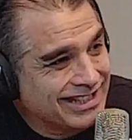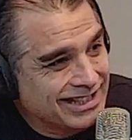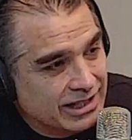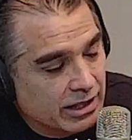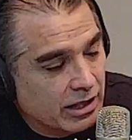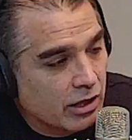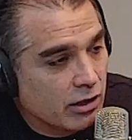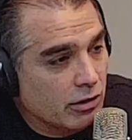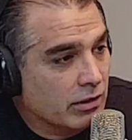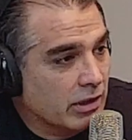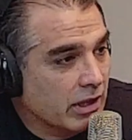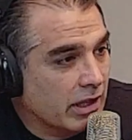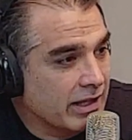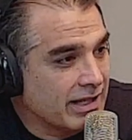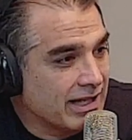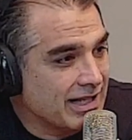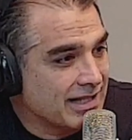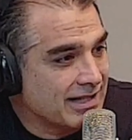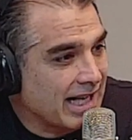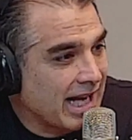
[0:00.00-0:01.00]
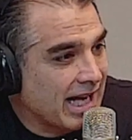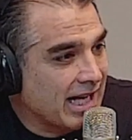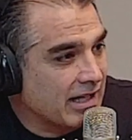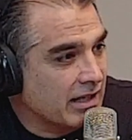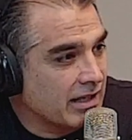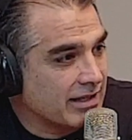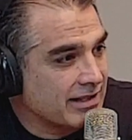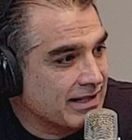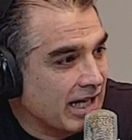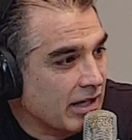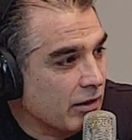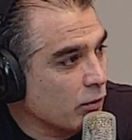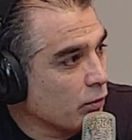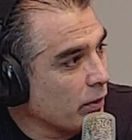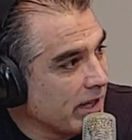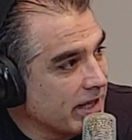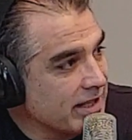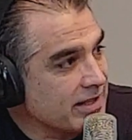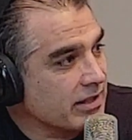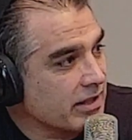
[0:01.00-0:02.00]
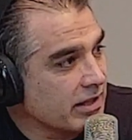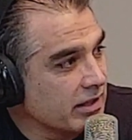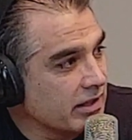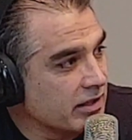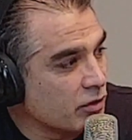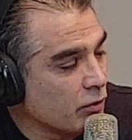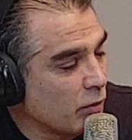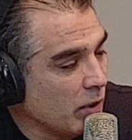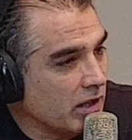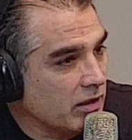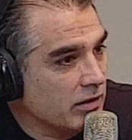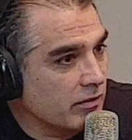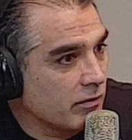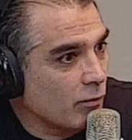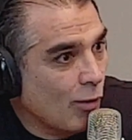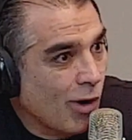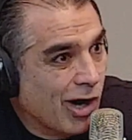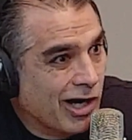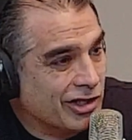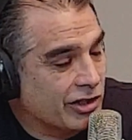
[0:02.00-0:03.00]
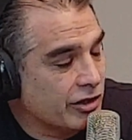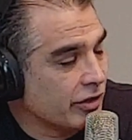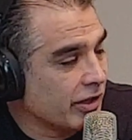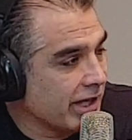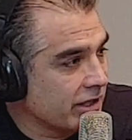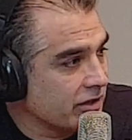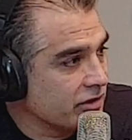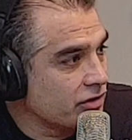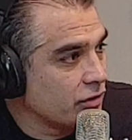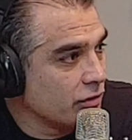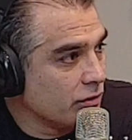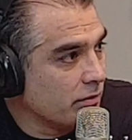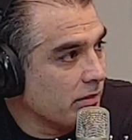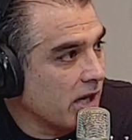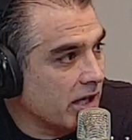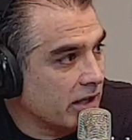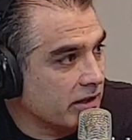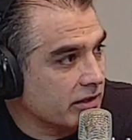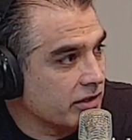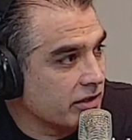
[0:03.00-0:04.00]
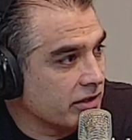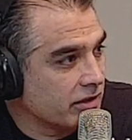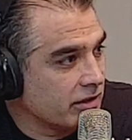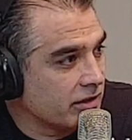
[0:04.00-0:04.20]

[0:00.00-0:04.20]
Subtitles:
is that a risk as well? Washing your hands too much?